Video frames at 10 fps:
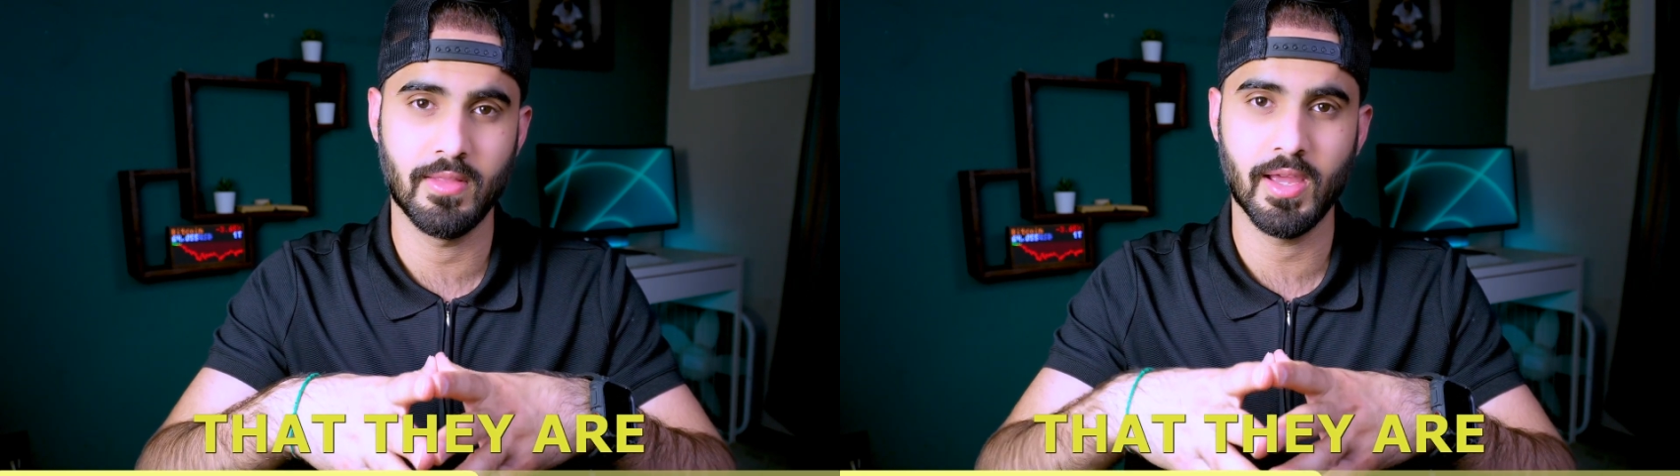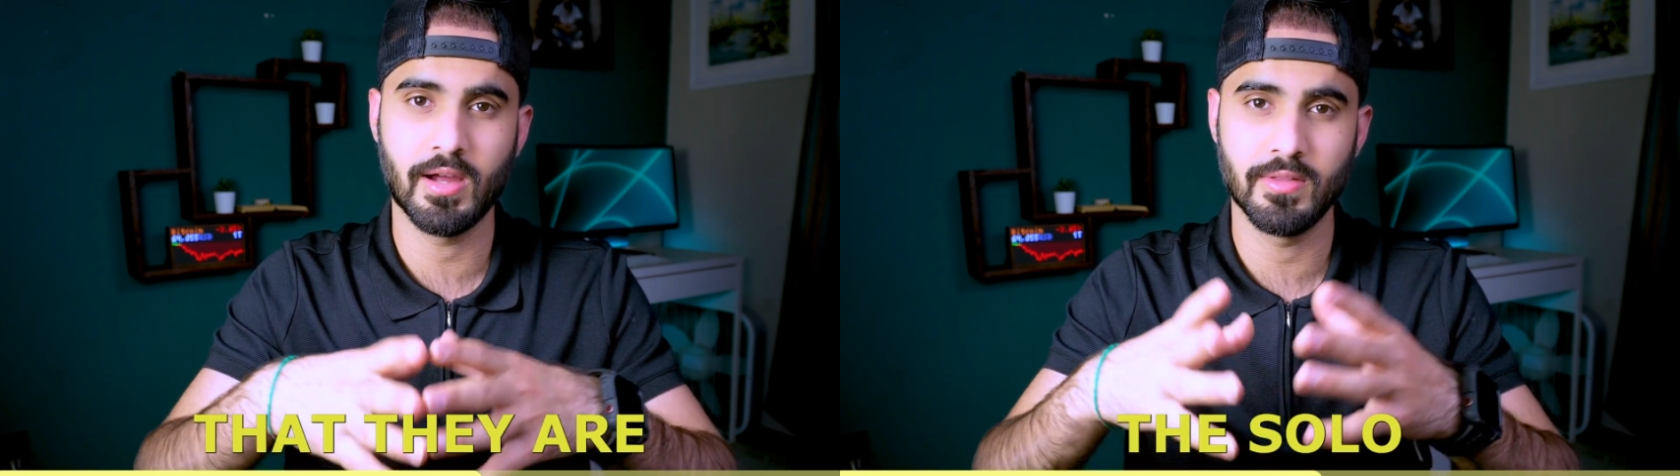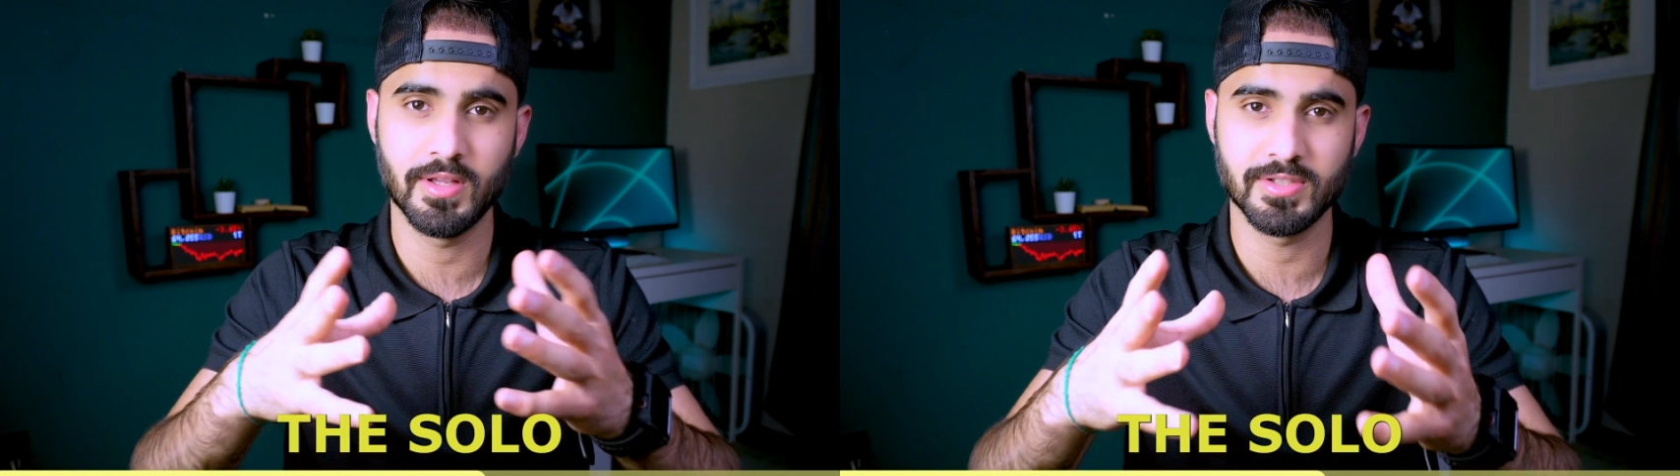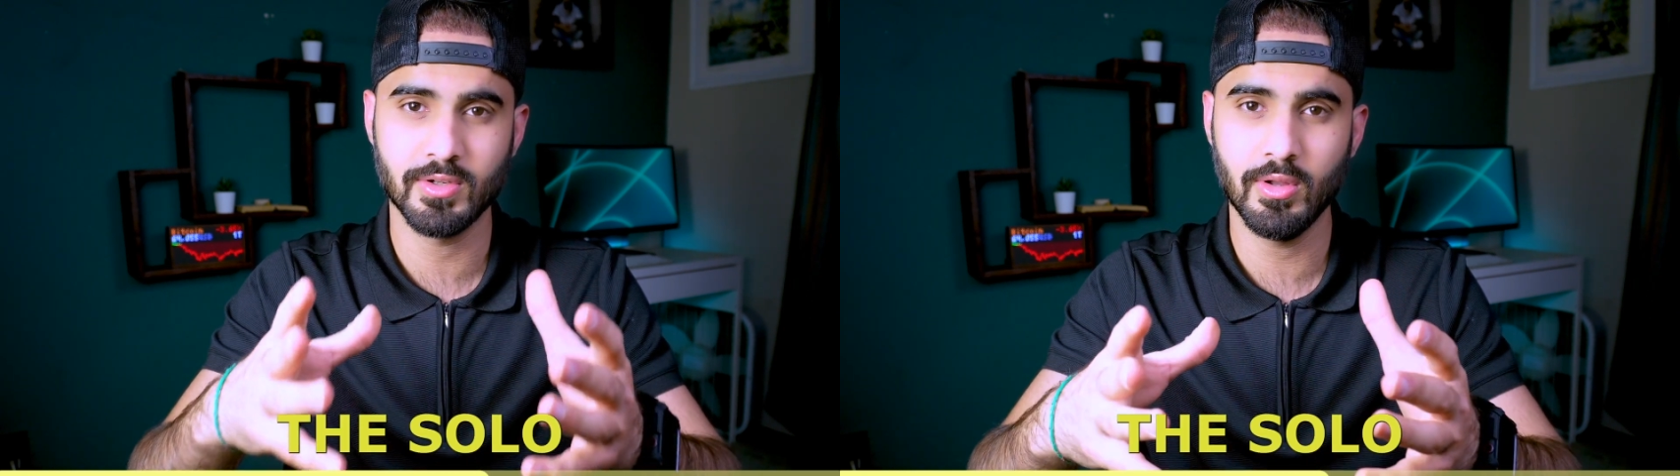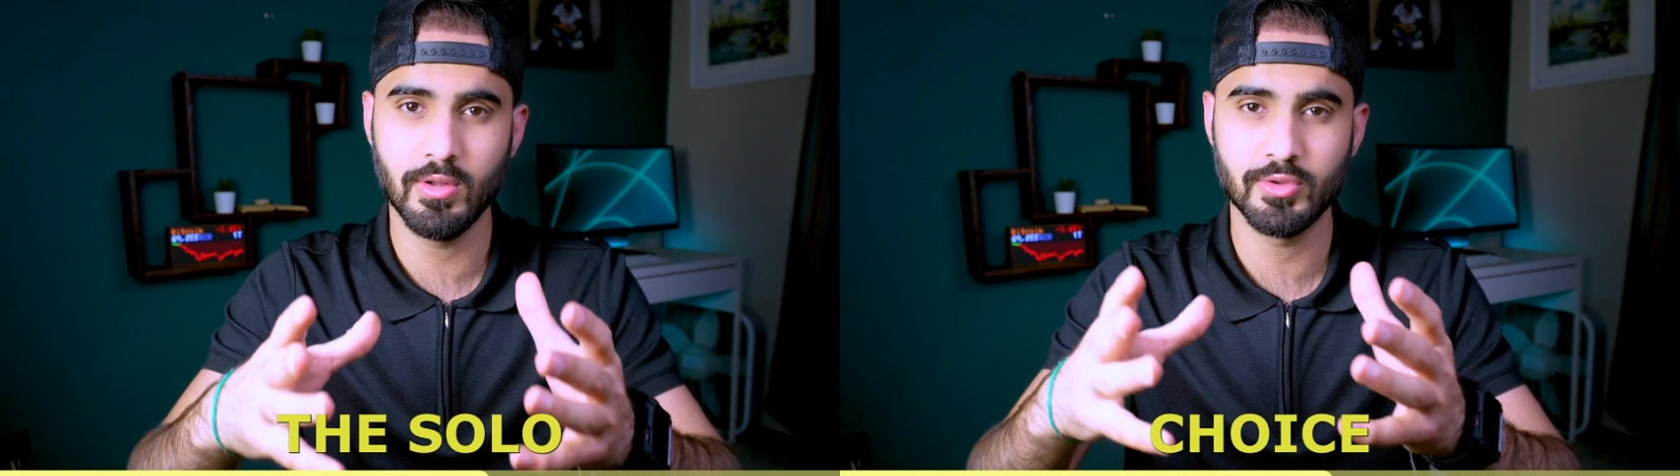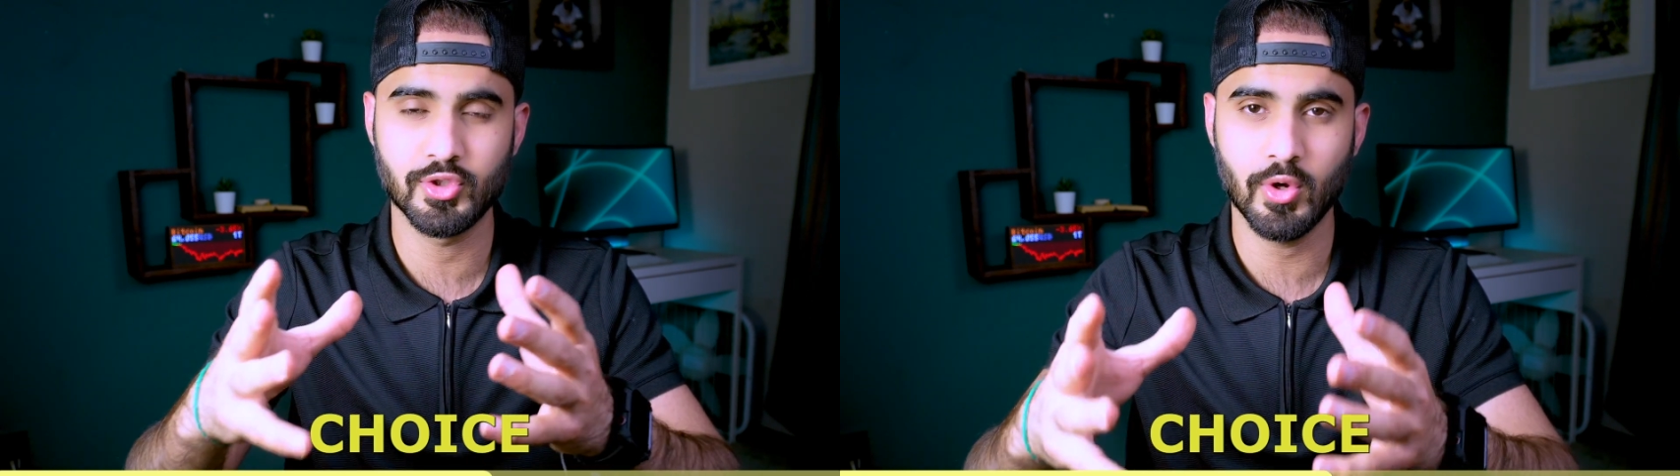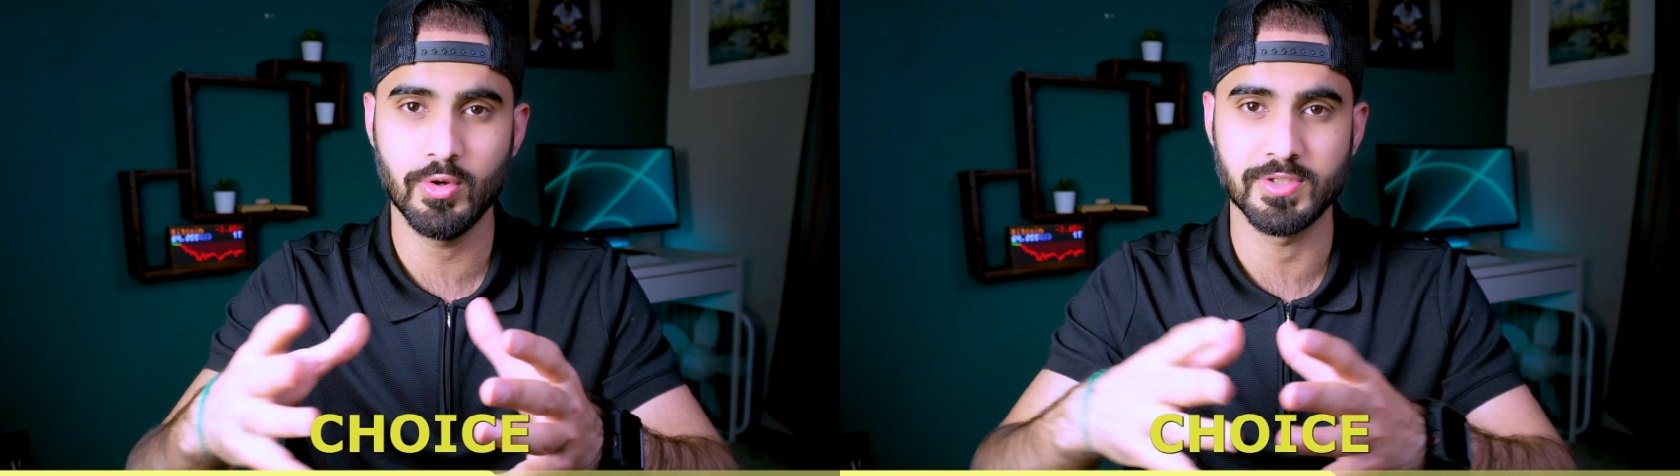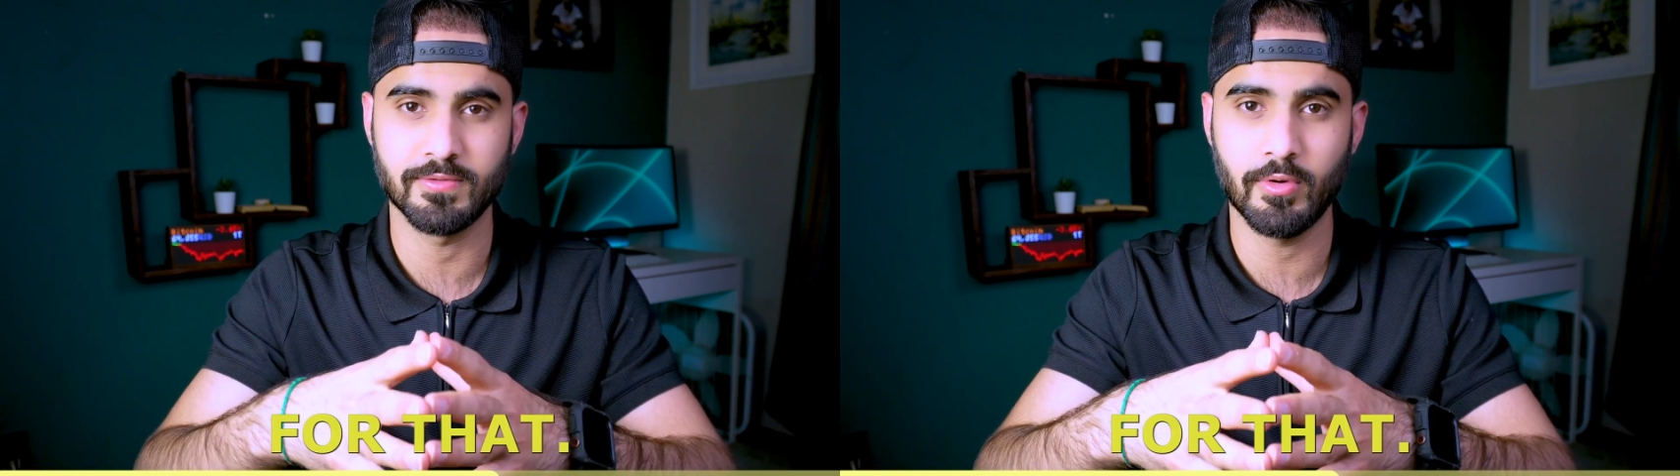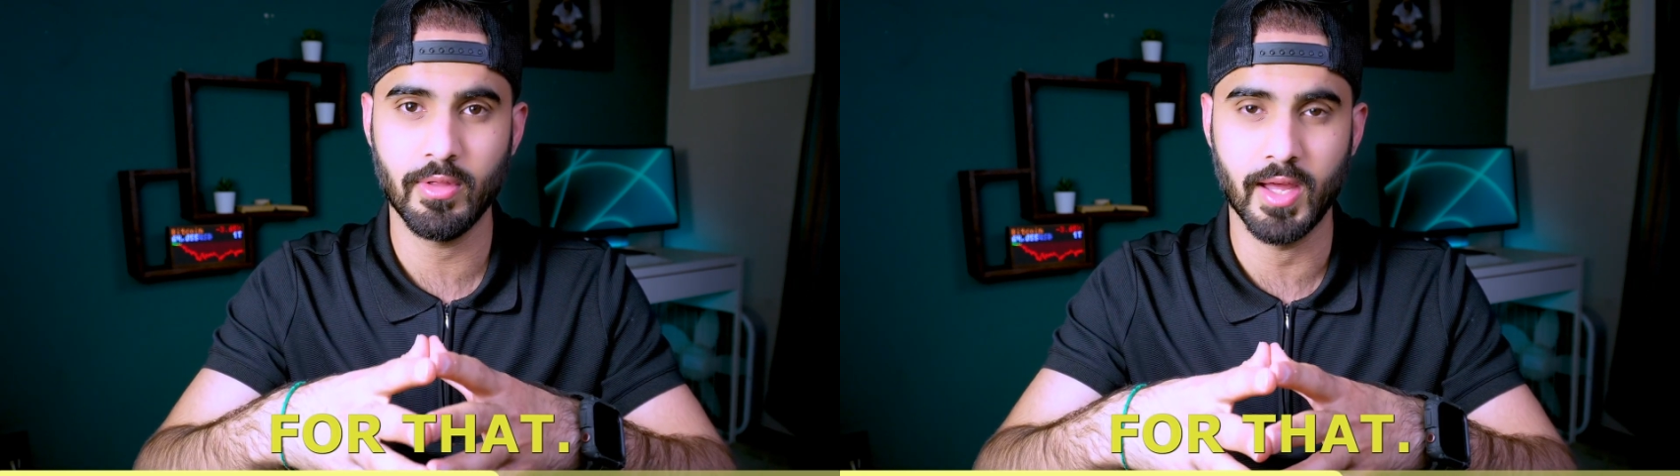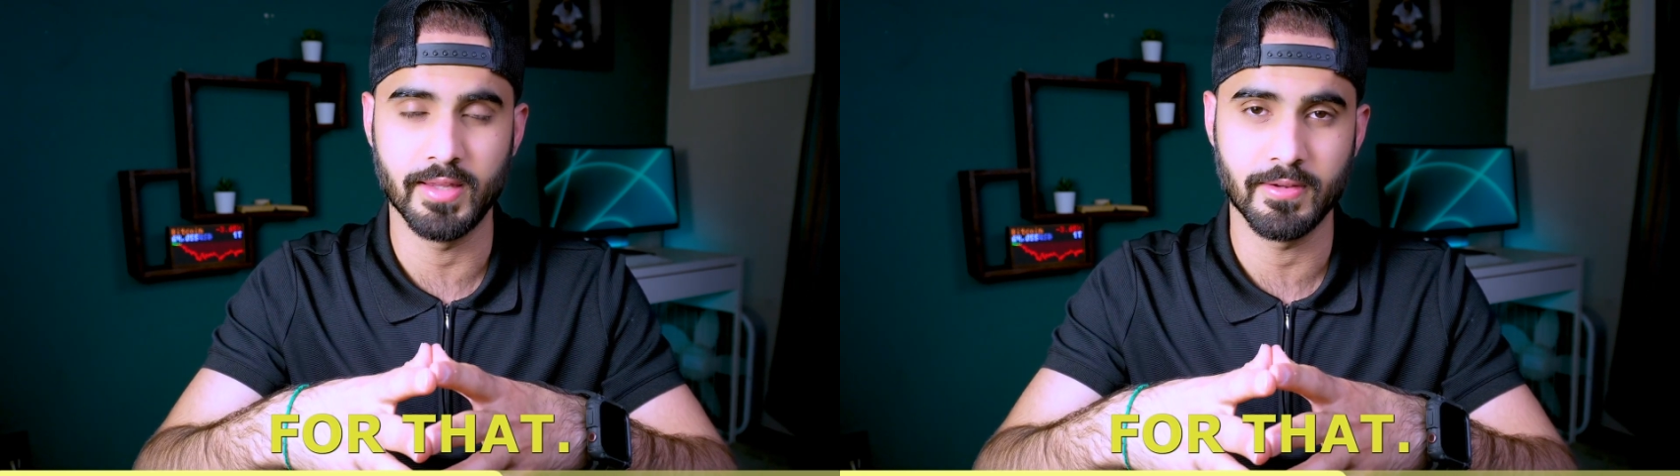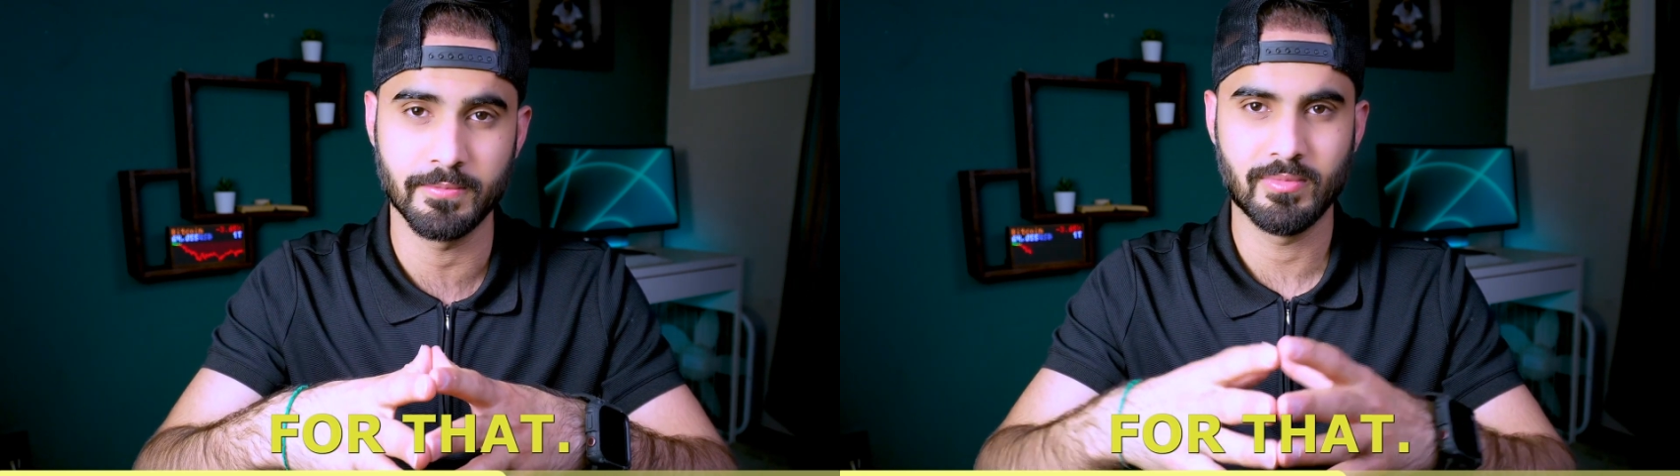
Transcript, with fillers: they are the solo choice for that.